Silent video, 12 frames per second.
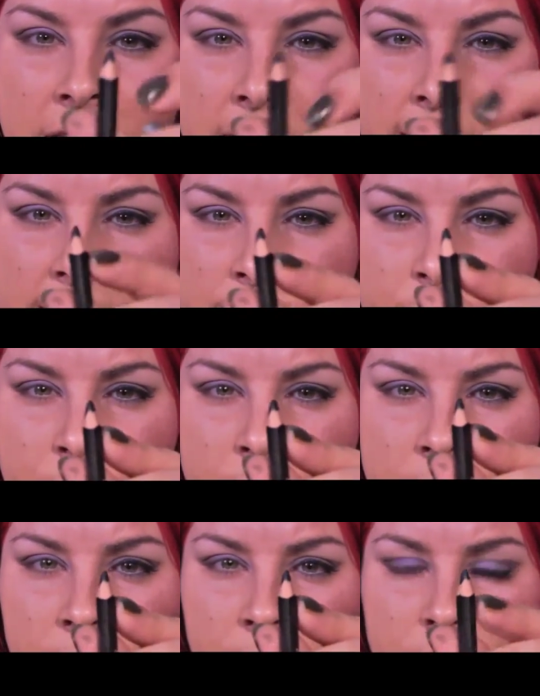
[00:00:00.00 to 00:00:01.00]
It's
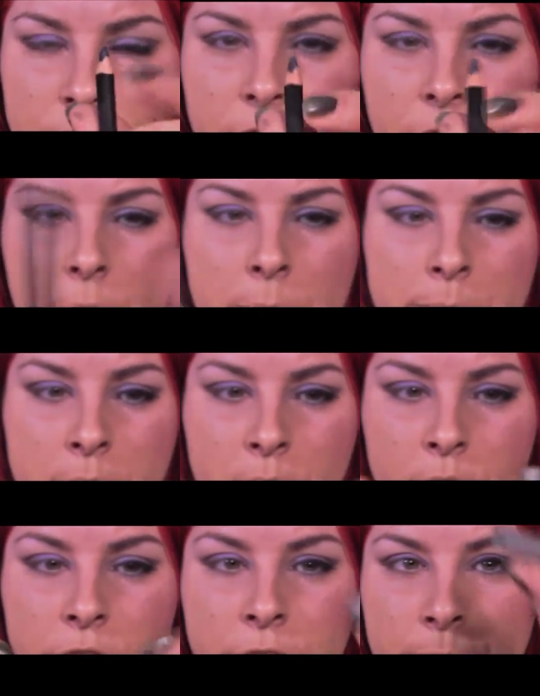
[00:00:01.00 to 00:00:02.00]
smooth enough,
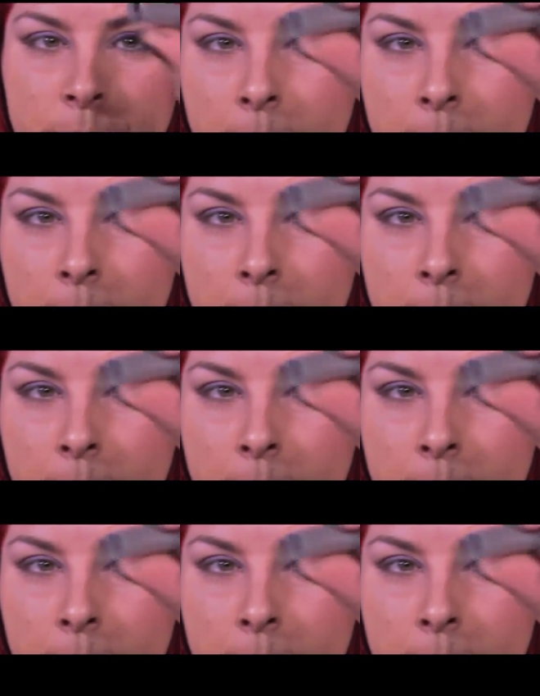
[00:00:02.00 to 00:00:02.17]
but